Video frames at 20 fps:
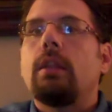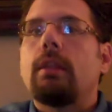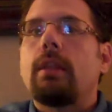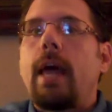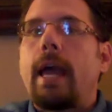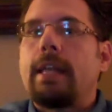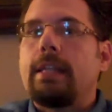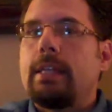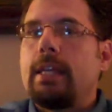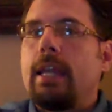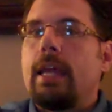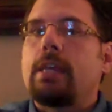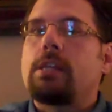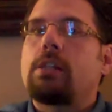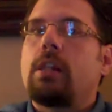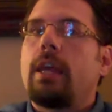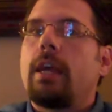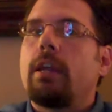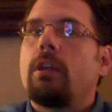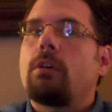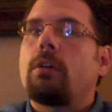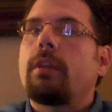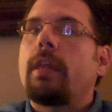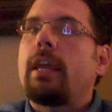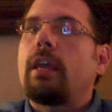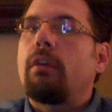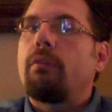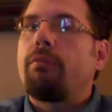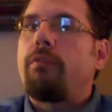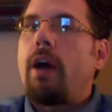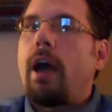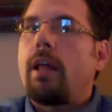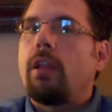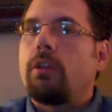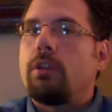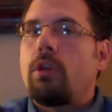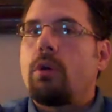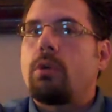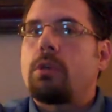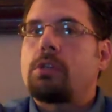90 days later they could
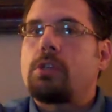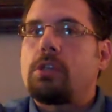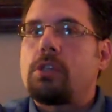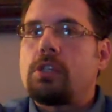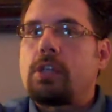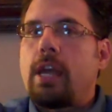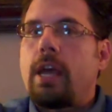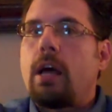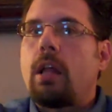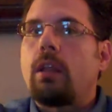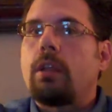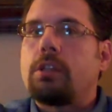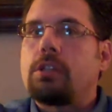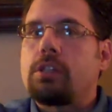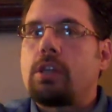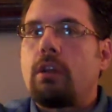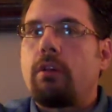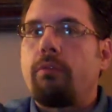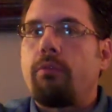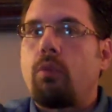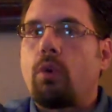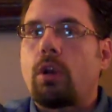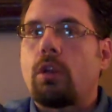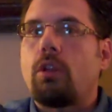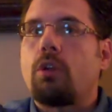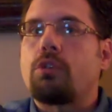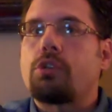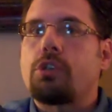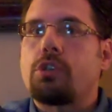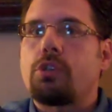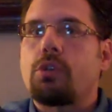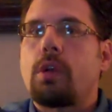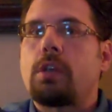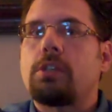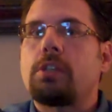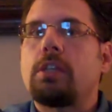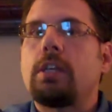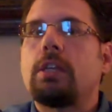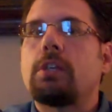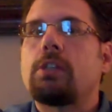file a notice of sale instead of foreclosure
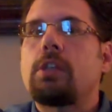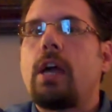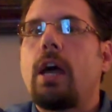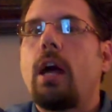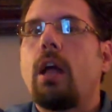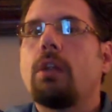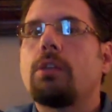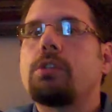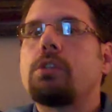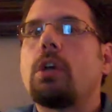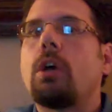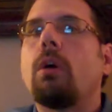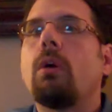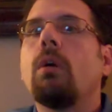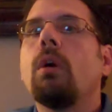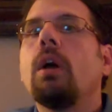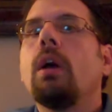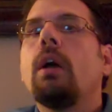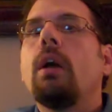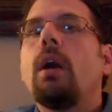trustee sale. So